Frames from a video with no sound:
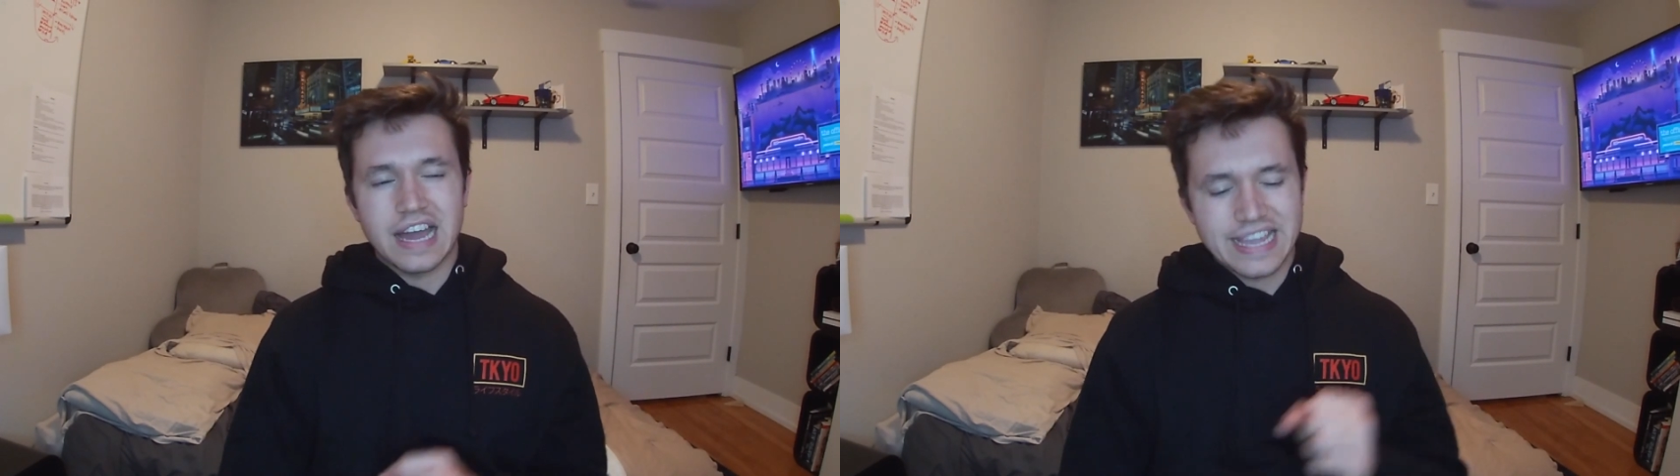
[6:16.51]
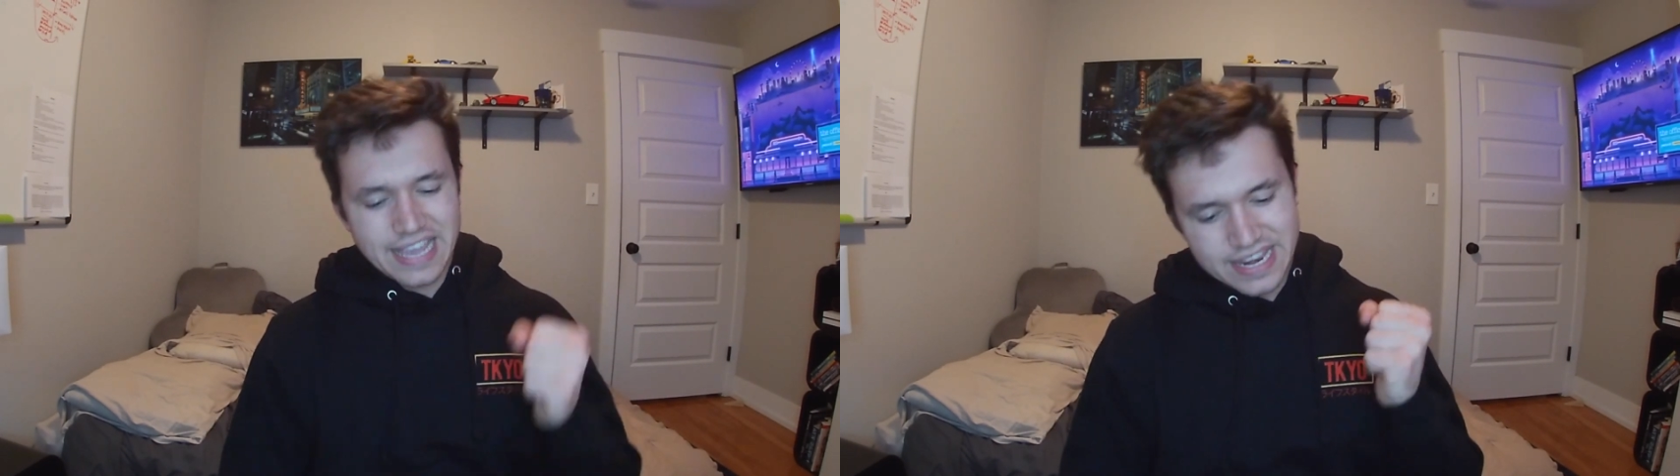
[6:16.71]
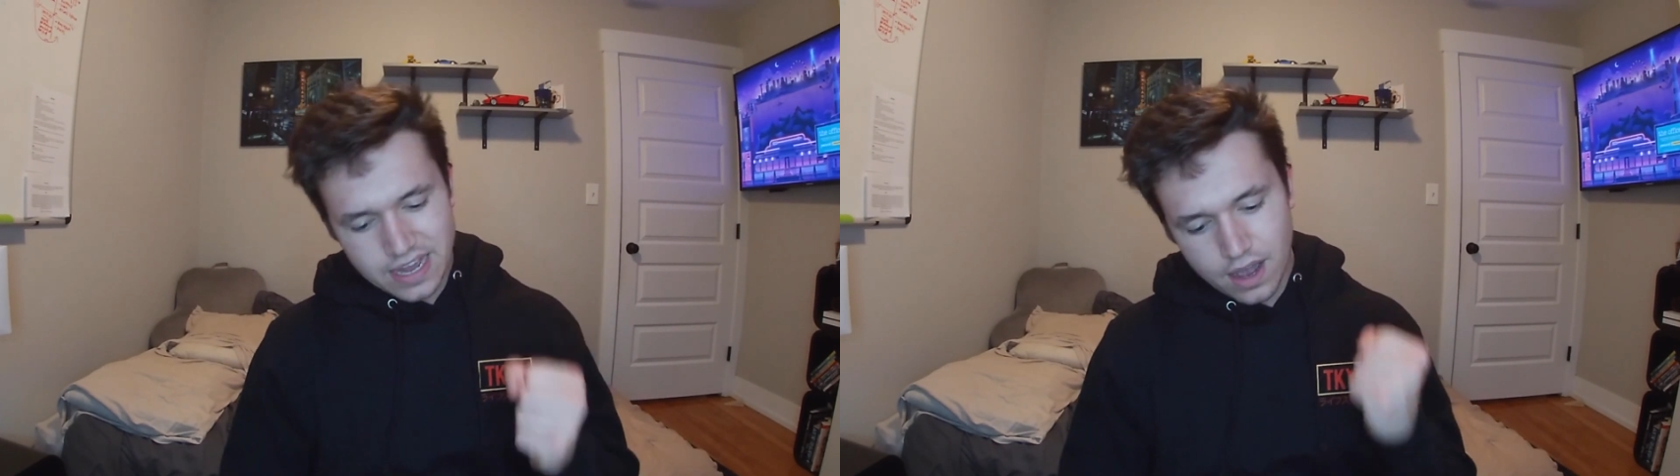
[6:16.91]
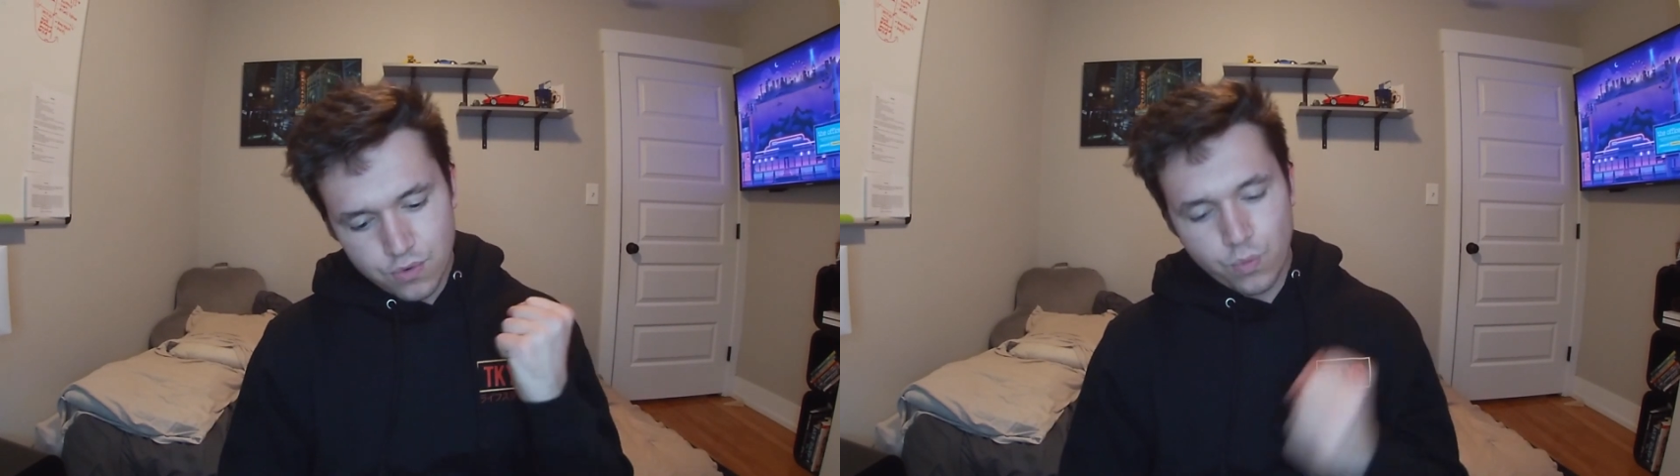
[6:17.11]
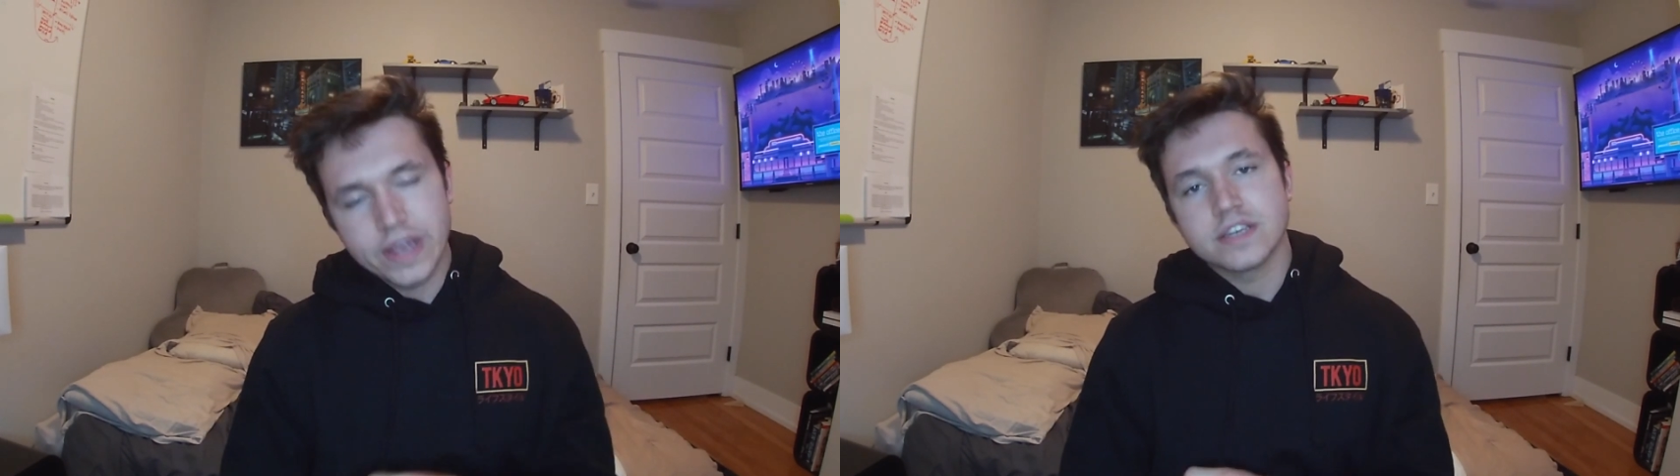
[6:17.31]
I cannot
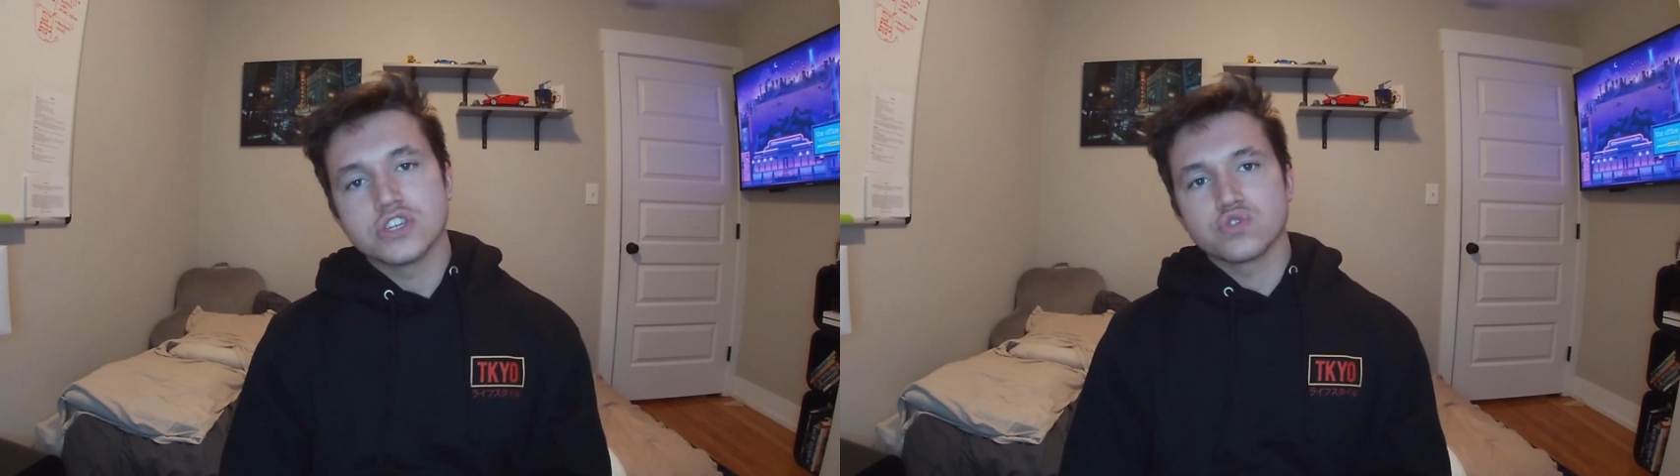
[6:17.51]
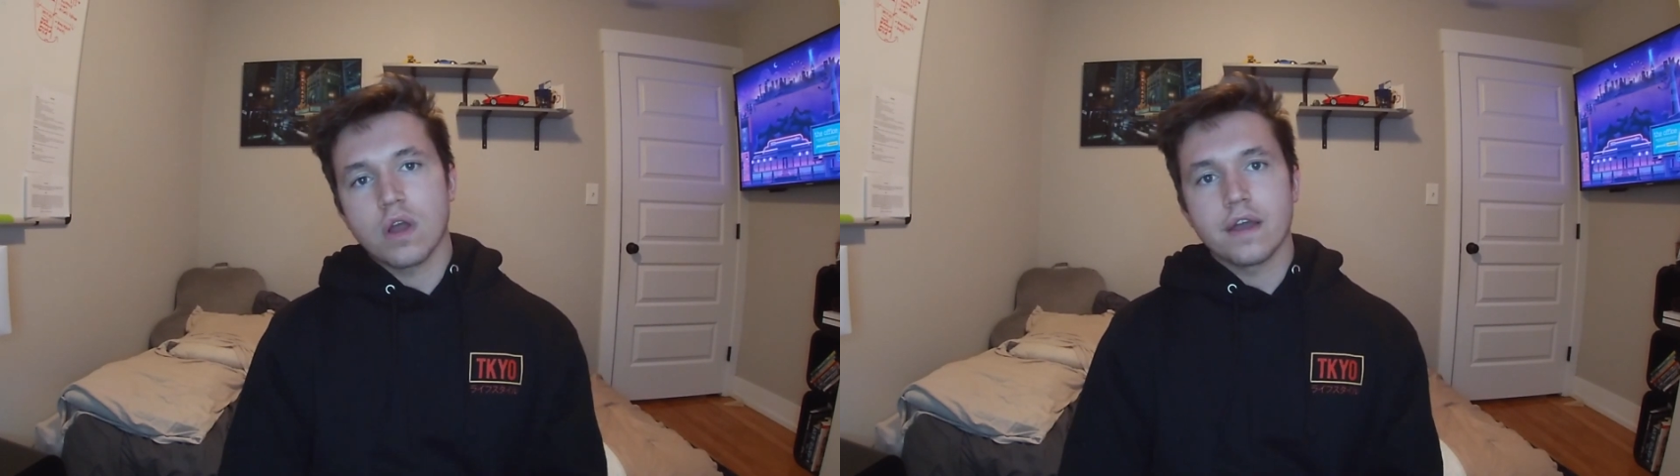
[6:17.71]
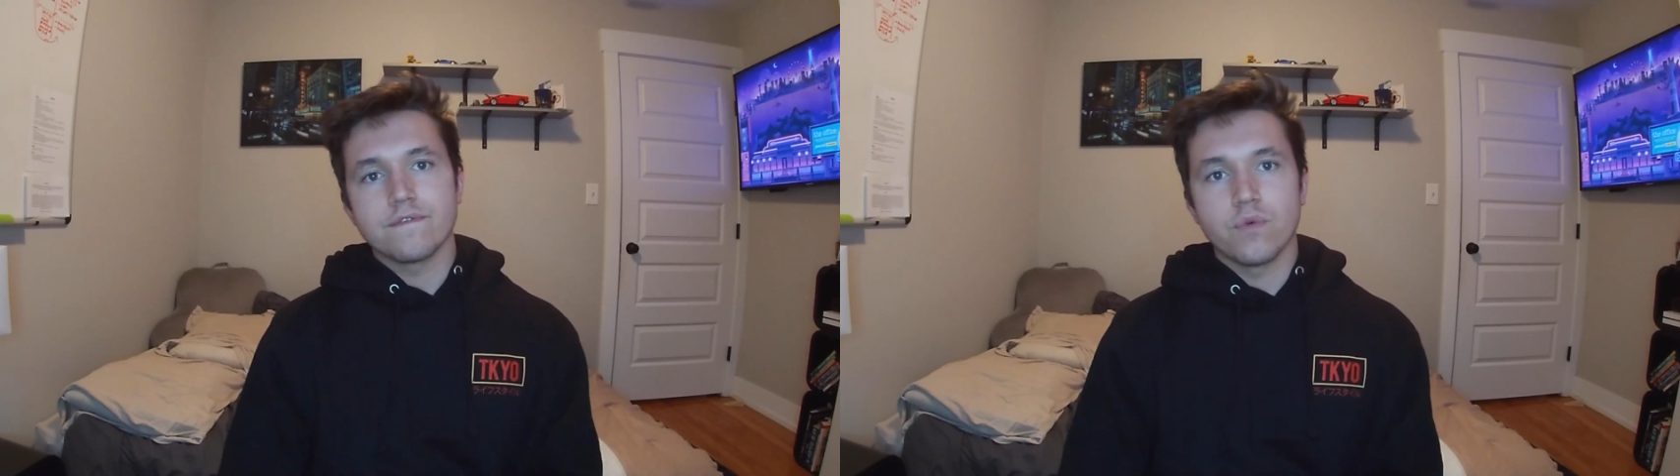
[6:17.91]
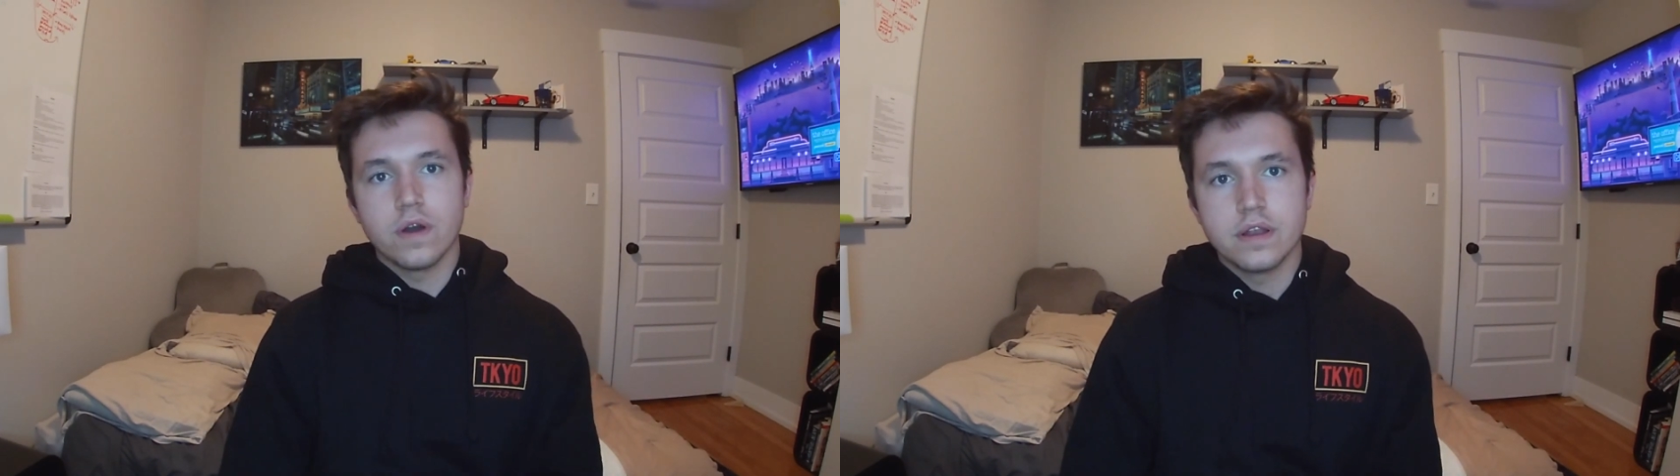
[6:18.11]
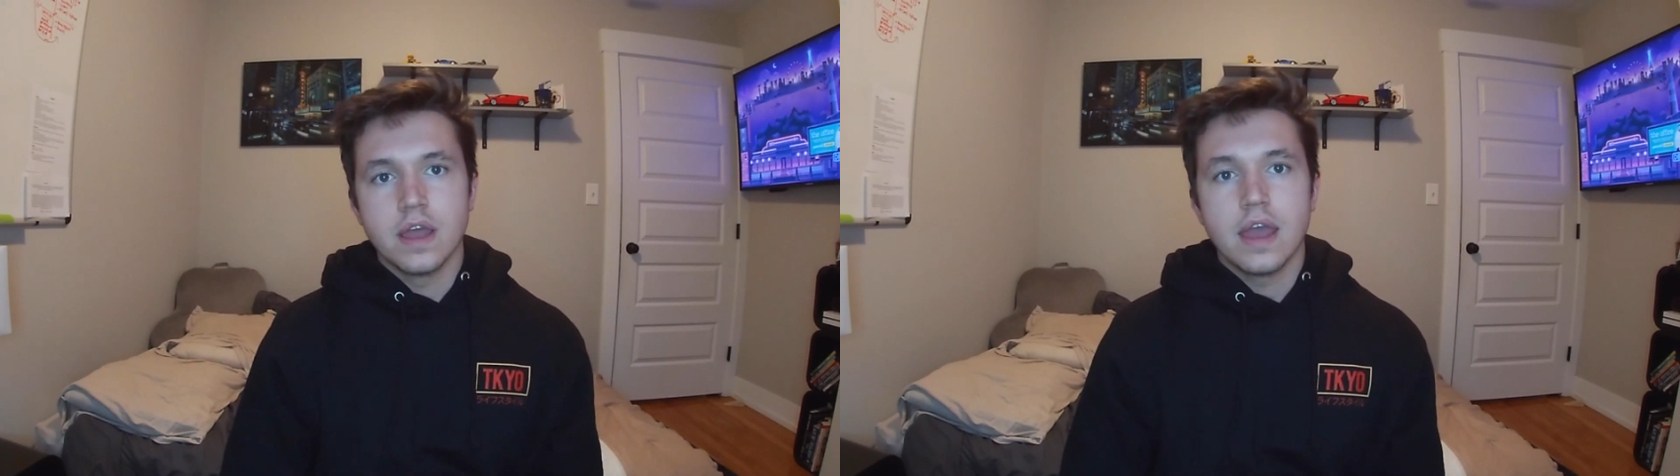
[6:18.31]
wait to drive
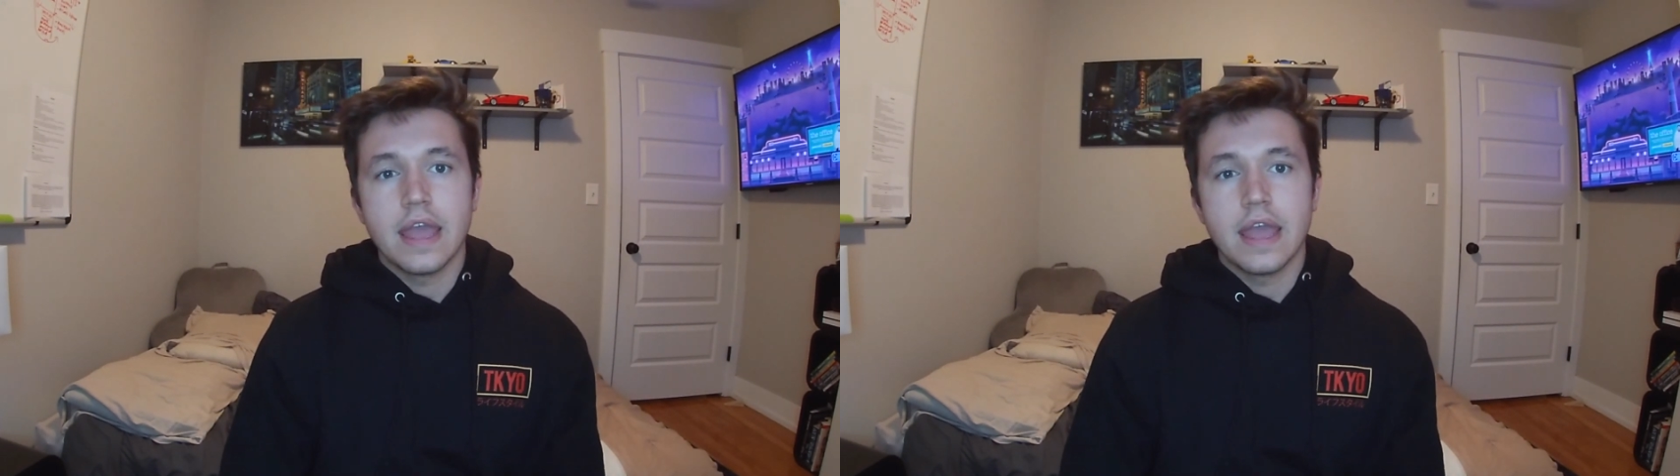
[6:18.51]
one